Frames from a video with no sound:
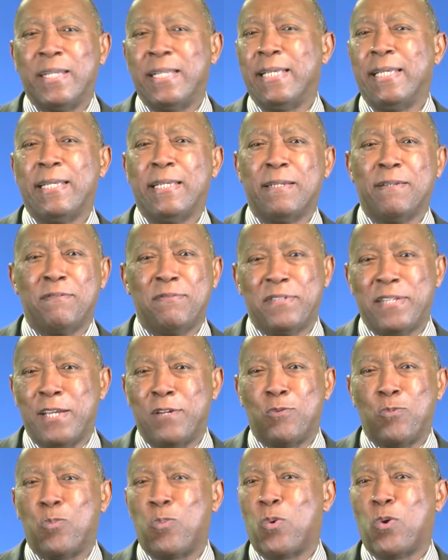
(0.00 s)
lived
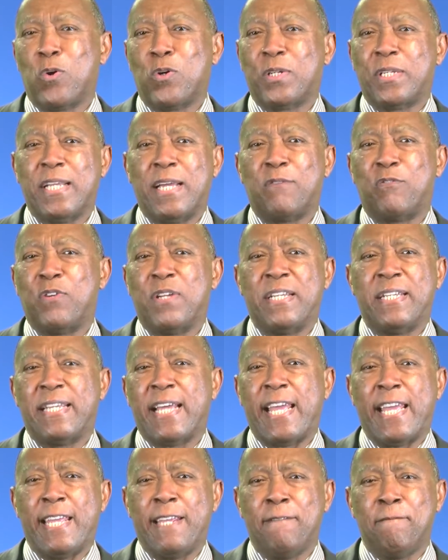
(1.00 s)
and worked every
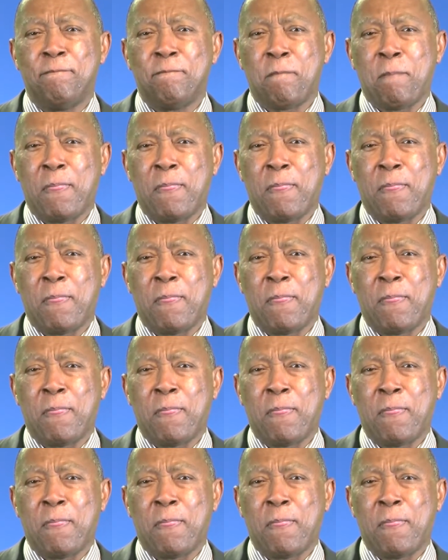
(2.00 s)
day